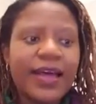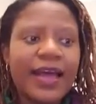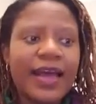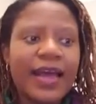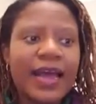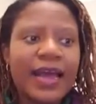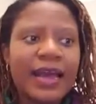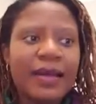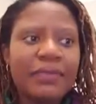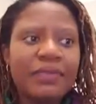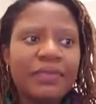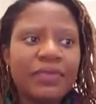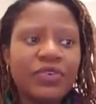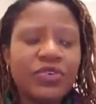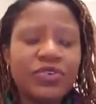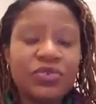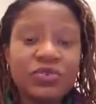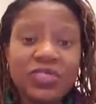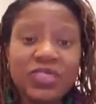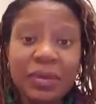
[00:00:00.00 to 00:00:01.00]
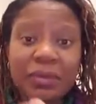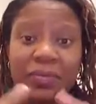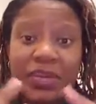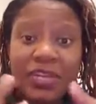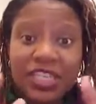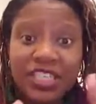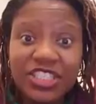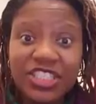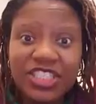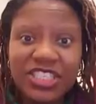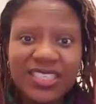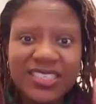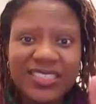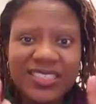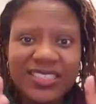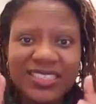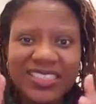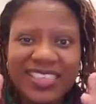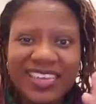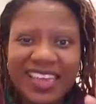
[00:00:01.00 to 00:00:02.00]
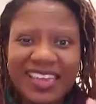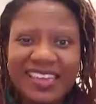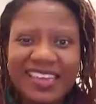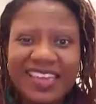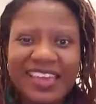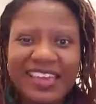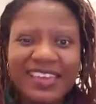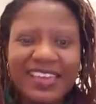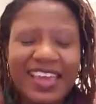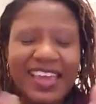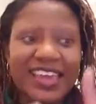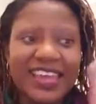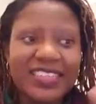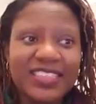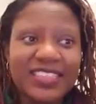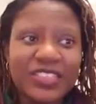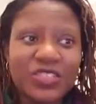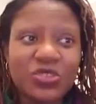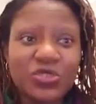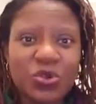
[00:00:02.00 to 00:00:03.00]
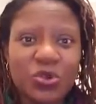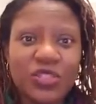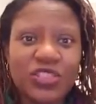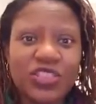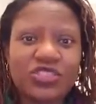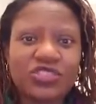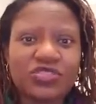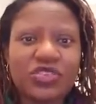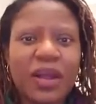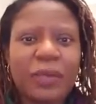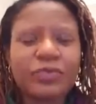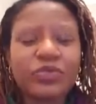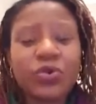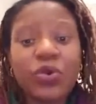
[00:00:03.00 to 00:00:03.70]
You know, some lynchings. KKK has endorsed Trump.